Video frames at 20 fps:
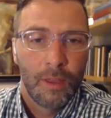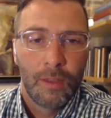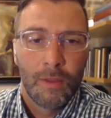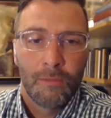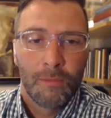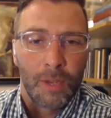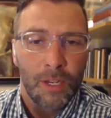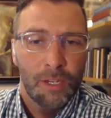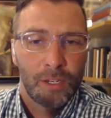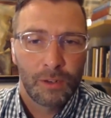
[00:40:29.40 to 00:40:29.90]

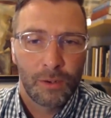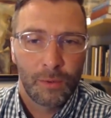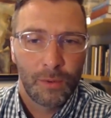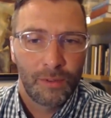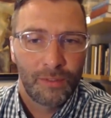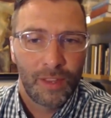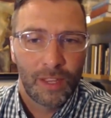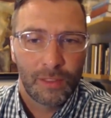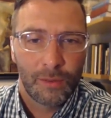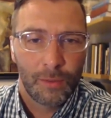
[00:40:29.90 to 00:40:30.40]
make sure
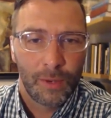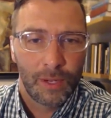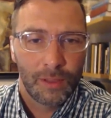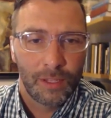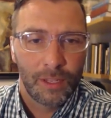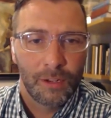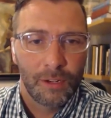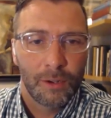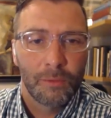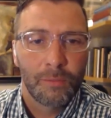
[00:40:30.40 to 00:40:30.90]
we've got the right
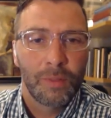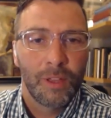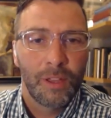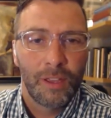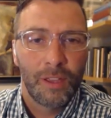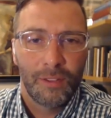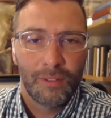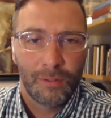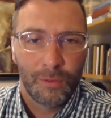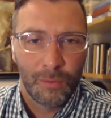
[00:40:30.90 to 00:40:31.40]
leader in
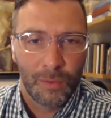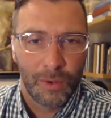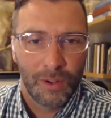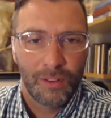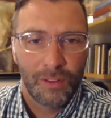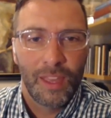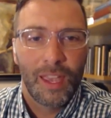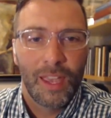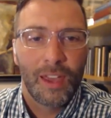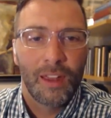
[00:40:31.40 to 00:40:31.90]
place and where are
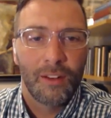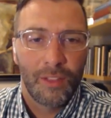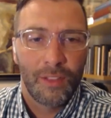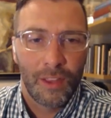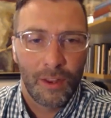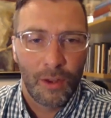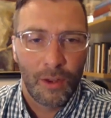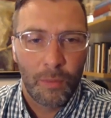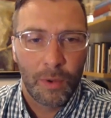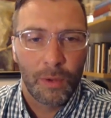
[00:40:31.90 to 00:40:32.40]
they at? Are
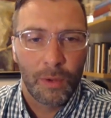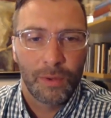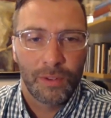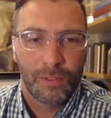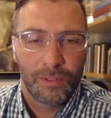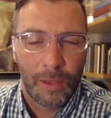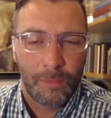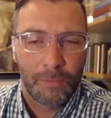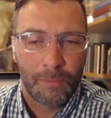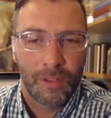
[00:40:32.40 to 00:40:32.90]
they open and
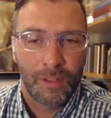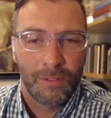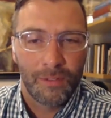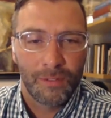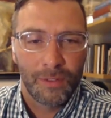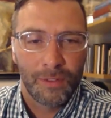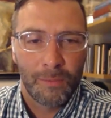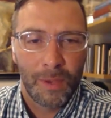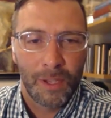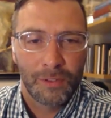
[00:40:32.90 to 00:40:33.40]
receptive?
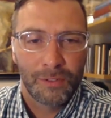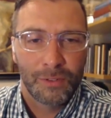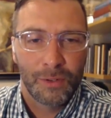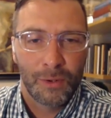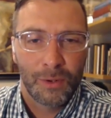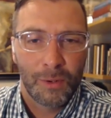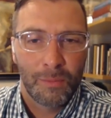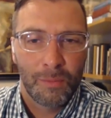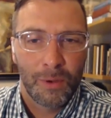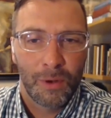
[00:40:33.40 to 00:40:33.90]
So the
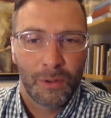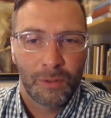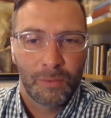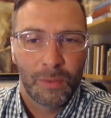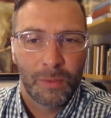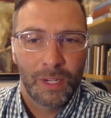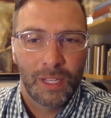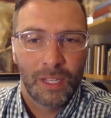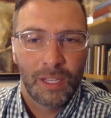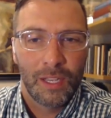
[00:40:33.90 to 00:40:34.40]
maestro component's
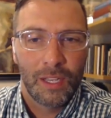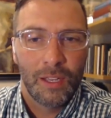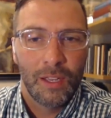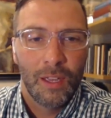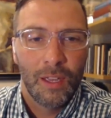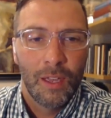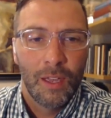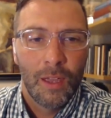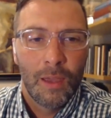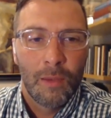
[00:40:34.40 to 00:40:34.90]
pretty key.
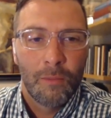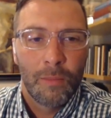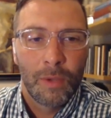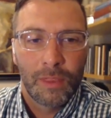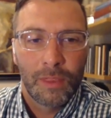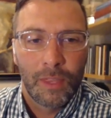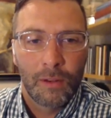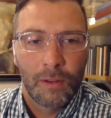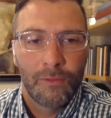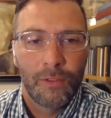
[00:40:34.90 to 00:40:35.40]
But
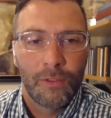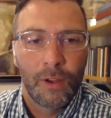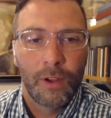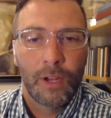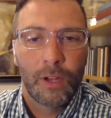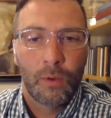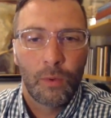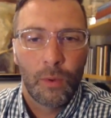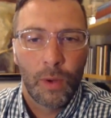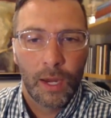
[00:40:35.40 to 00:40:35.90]
then very
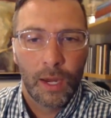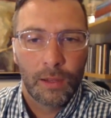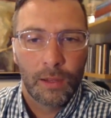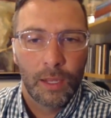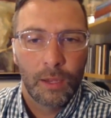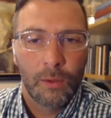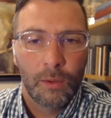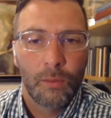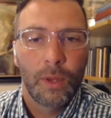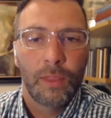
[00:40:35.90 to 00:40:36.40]

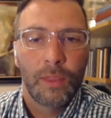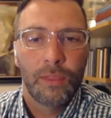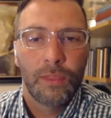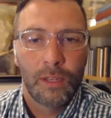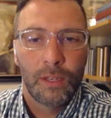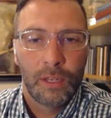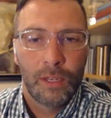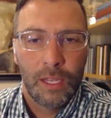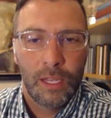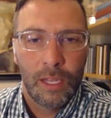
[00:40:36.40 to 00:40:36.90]
quickly with the
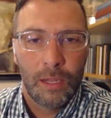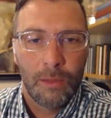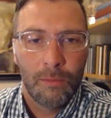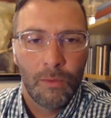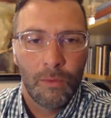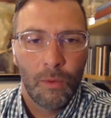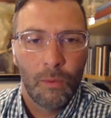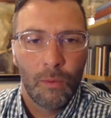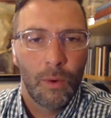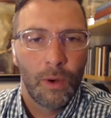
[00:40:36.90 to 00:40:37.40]

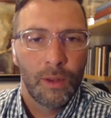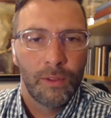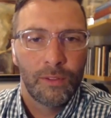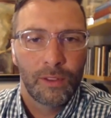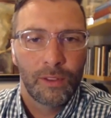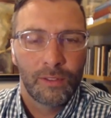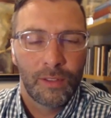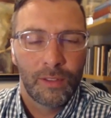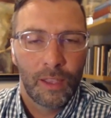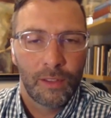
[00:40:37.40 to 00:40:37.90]
team, what does
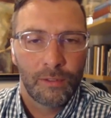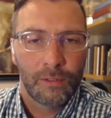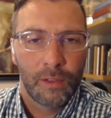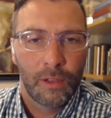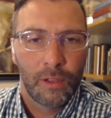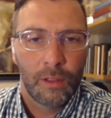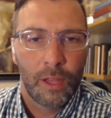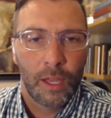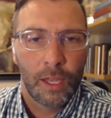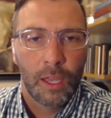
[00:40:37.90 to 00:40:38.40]
success
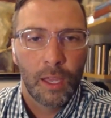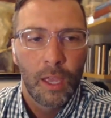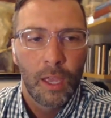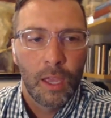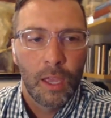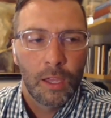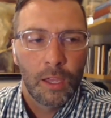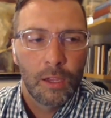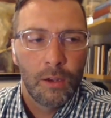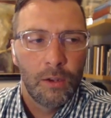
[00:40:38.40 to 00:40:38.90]
look like?
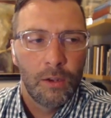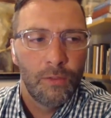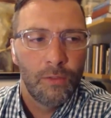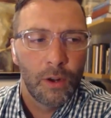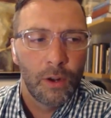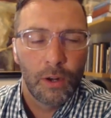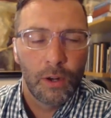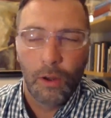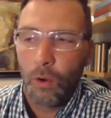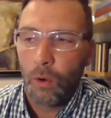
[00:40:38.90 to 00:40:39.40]
You
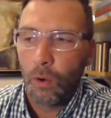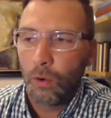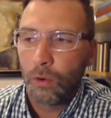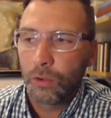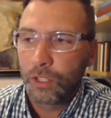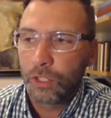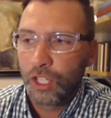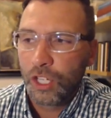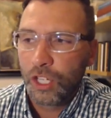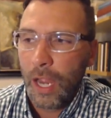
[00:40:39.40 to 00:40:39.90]
devoted a whole
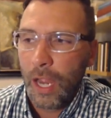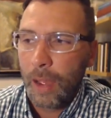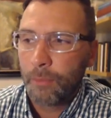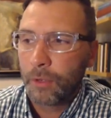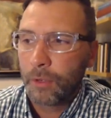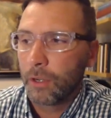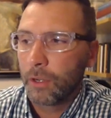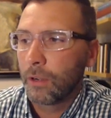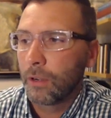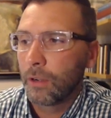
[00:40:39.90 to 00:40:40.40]

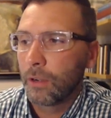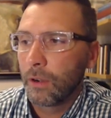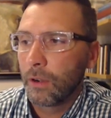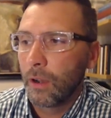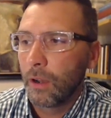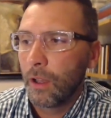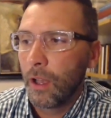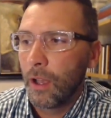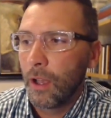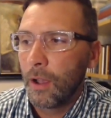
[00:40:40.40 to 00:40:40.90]
chapter,
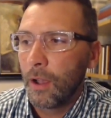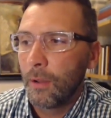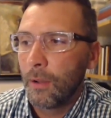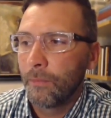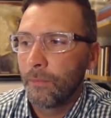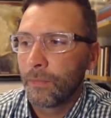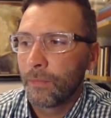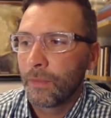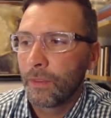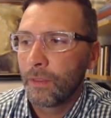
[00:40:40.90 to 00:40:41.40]

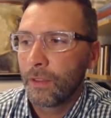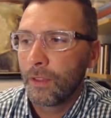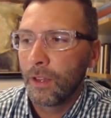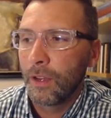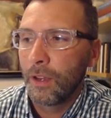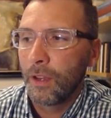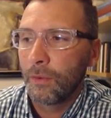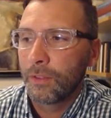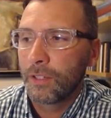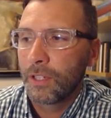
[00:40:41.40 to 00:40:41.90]
um, you
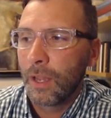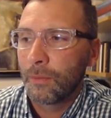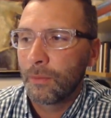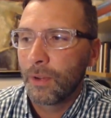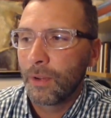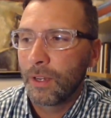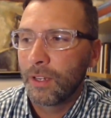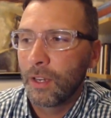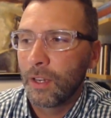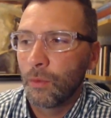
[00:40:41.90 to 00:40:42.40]
know, chapter
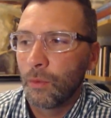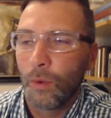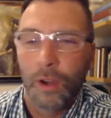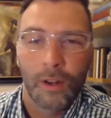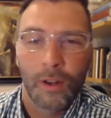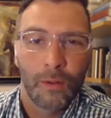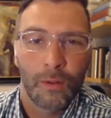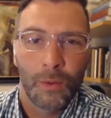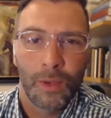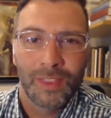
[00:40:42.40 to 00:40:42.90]
18,
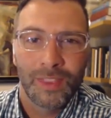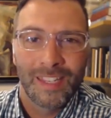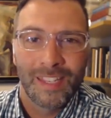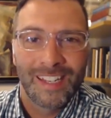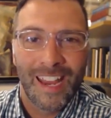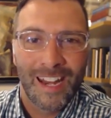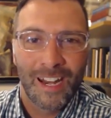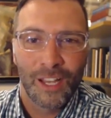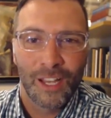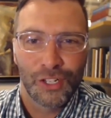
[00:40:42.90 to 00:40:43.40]
what, what the
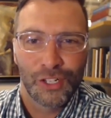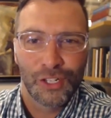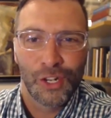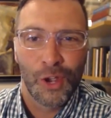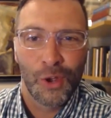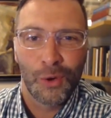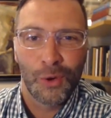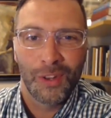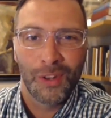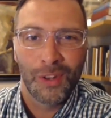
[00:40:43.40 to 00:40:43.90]
data showed.